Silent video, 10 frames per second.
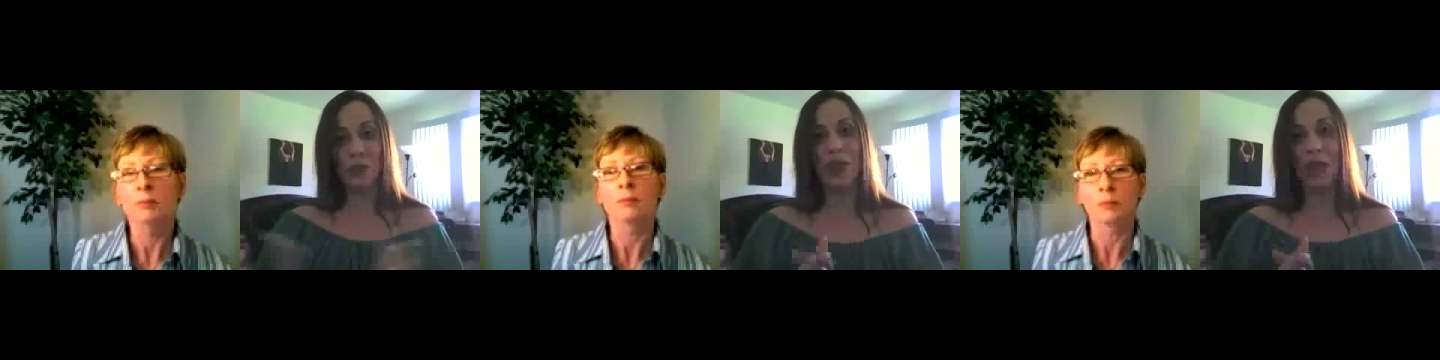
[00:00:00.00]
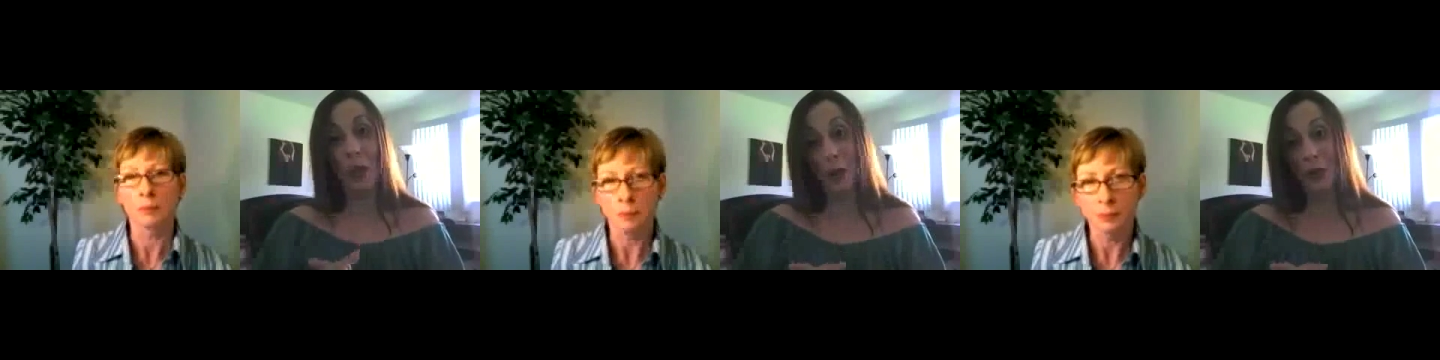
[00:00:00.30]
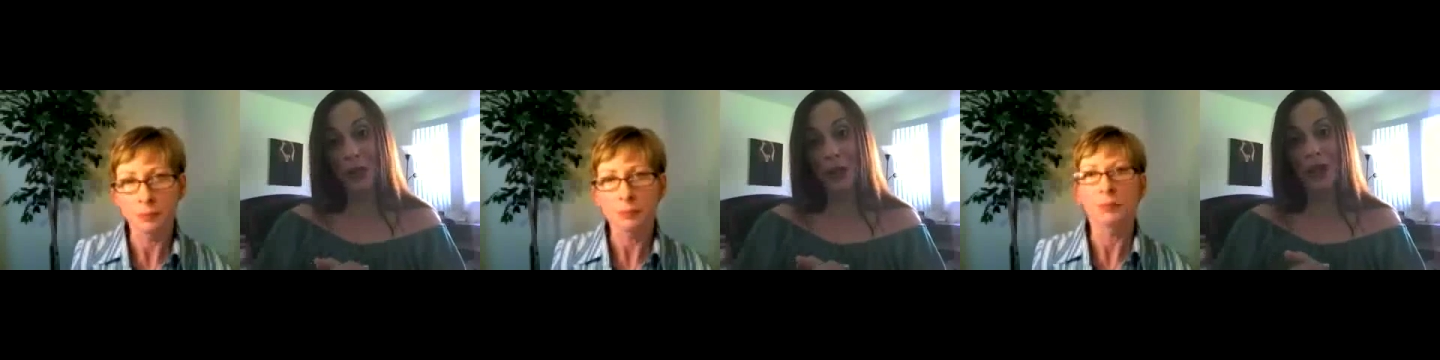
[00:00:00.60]
Speaker 1: media
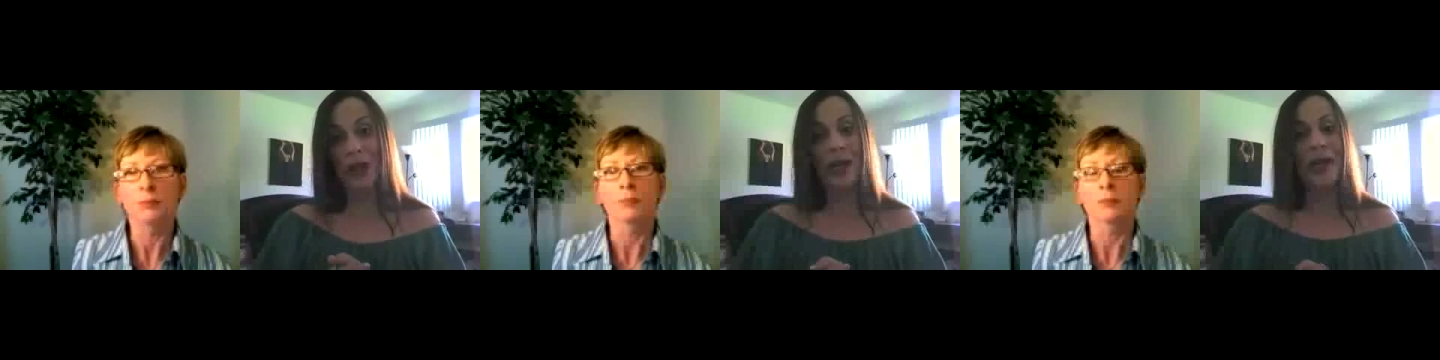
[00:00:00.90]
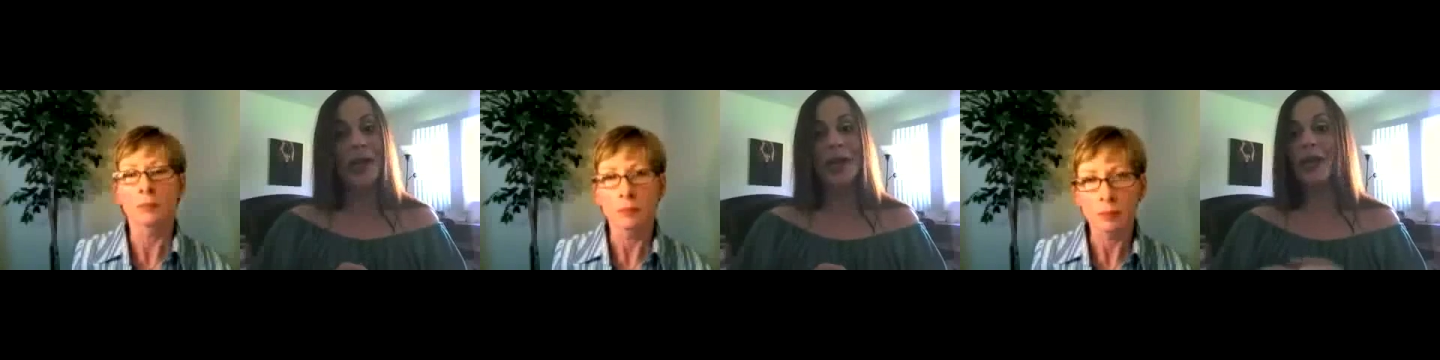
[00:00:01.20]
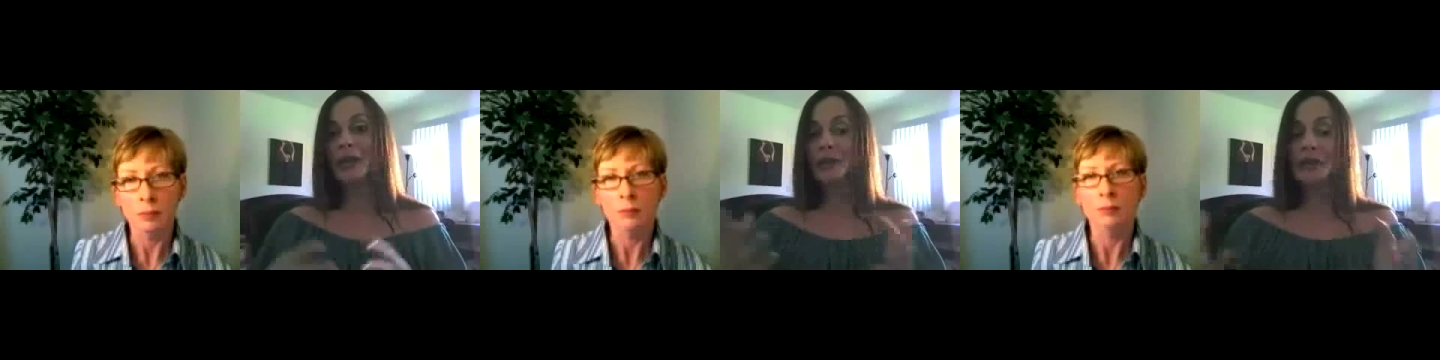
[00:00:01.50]
webinar?
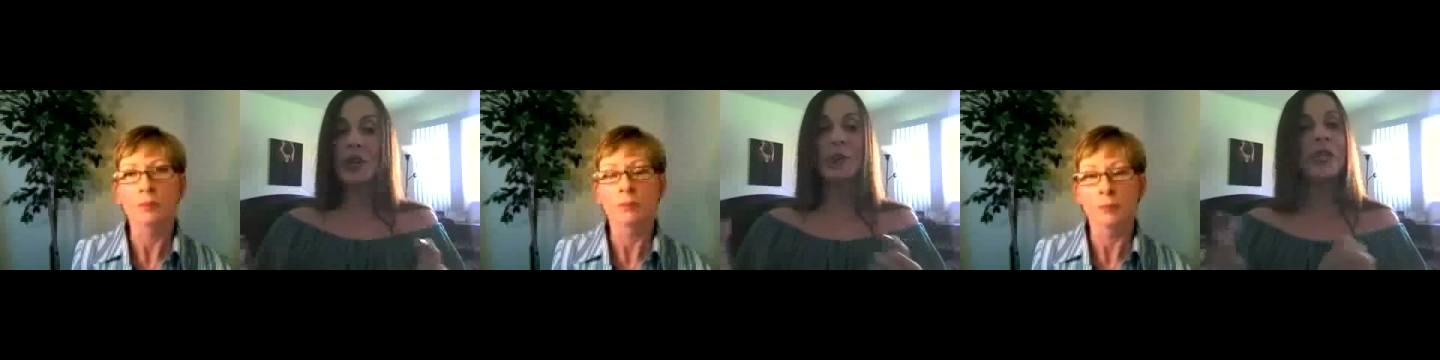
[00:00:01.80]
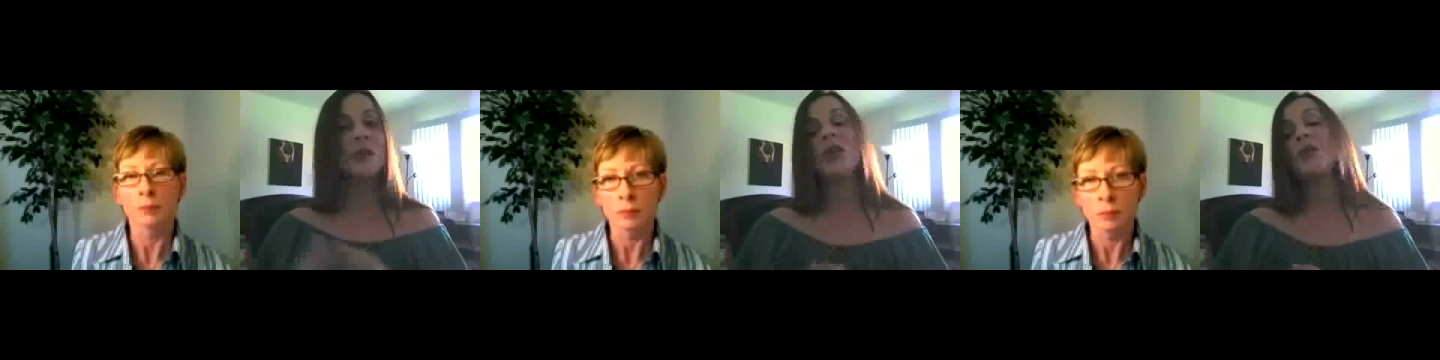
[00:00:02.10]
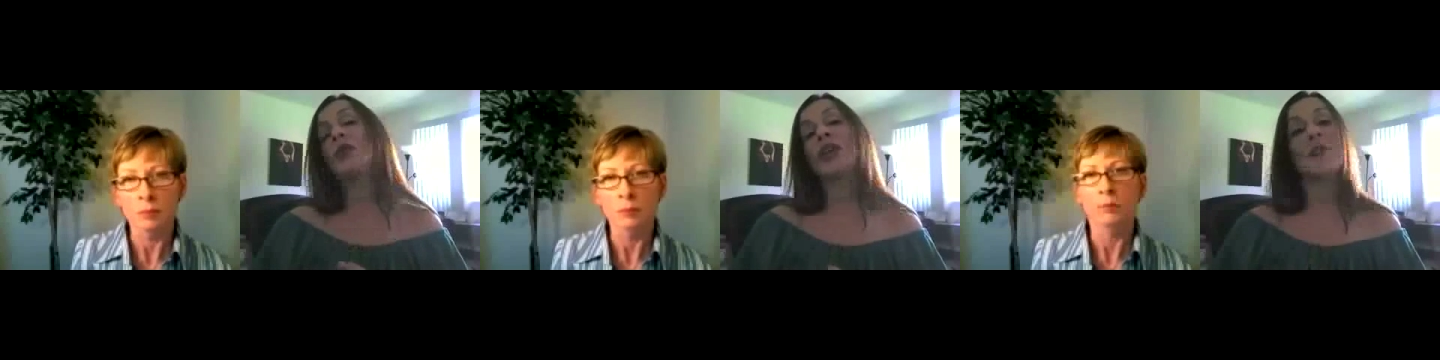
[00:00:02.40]
And so many
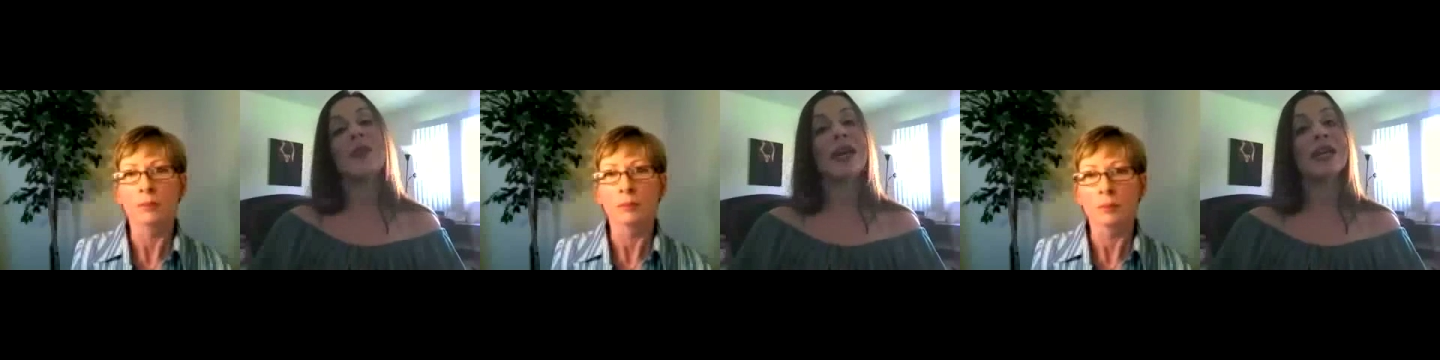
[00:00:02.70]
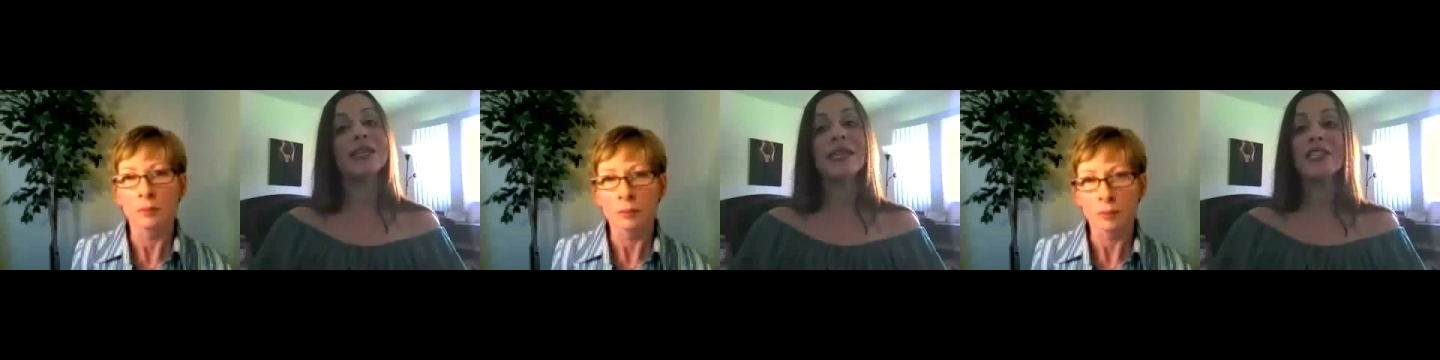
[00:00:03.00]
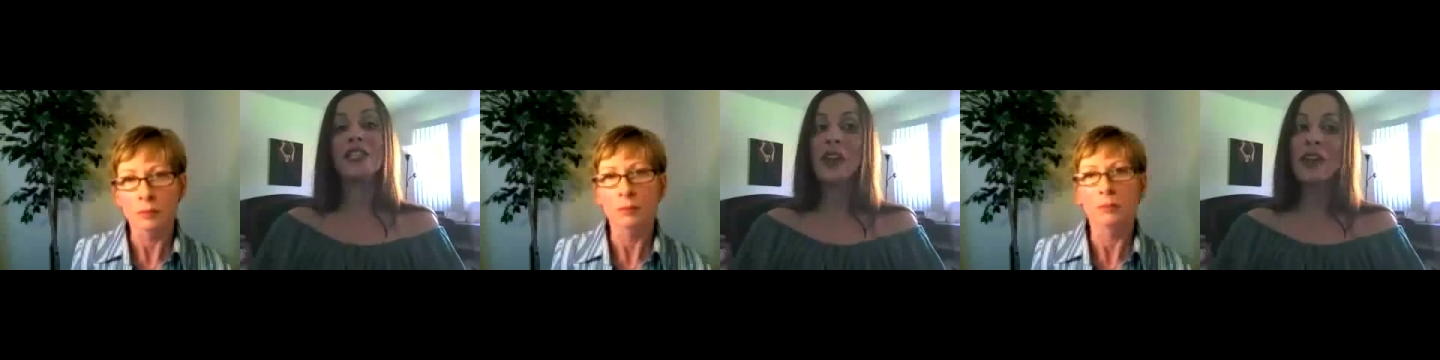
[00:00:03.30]
people came back and said,
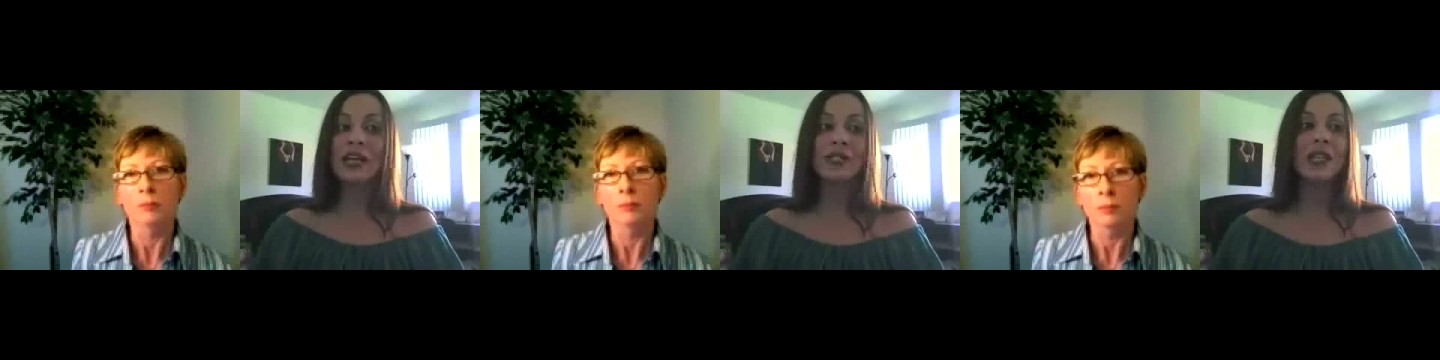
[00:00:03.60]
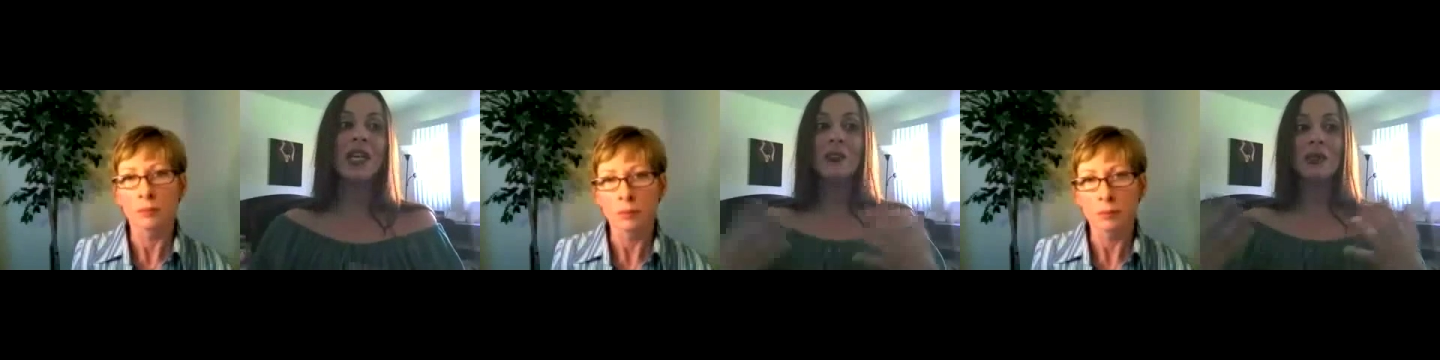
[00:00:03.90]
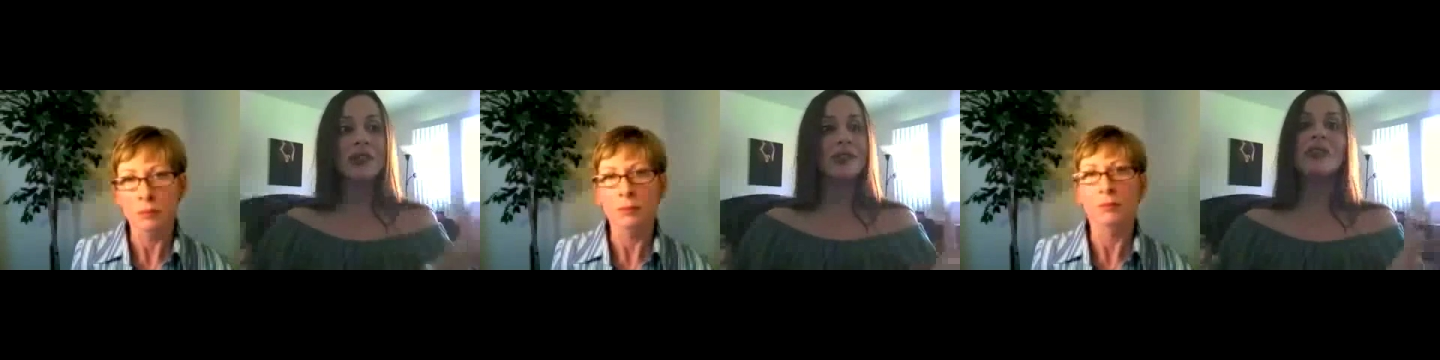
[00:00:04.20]
you know what, we're
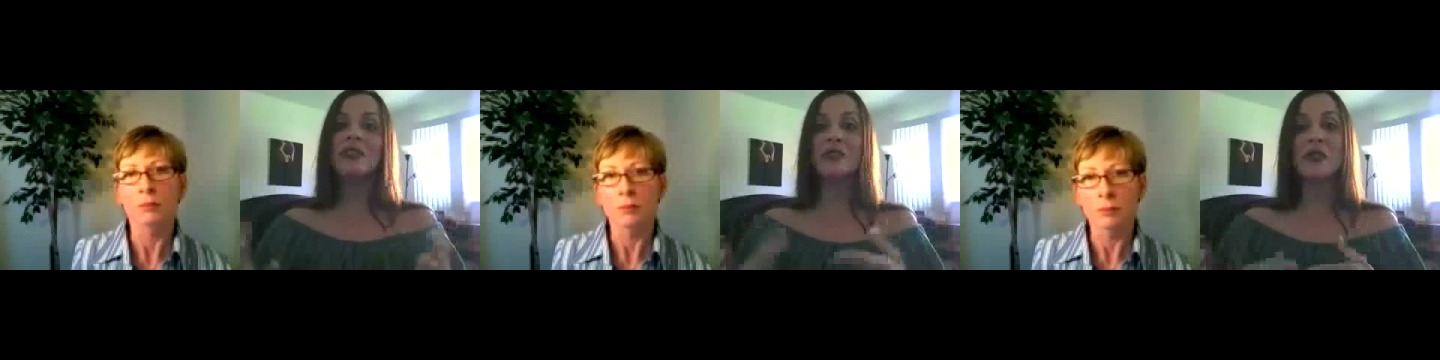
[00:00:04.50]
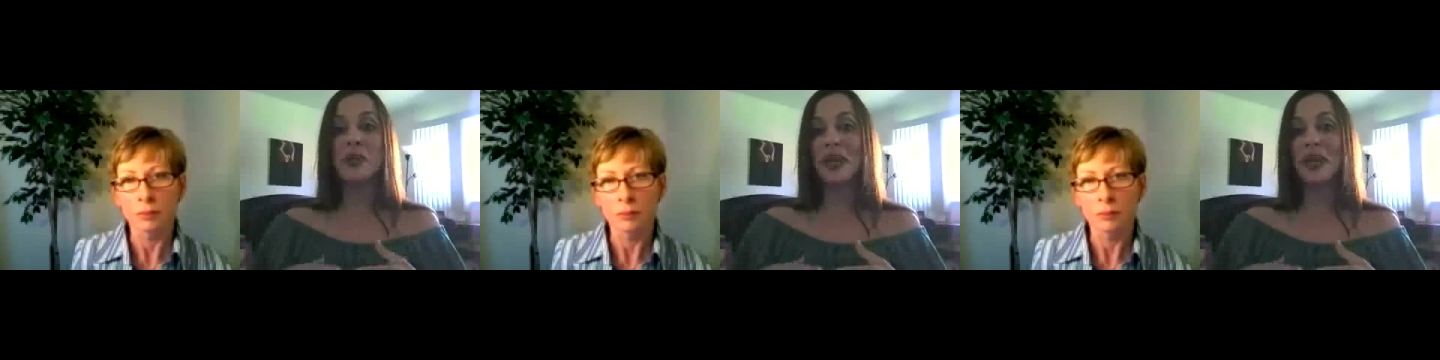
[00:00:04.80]
doing social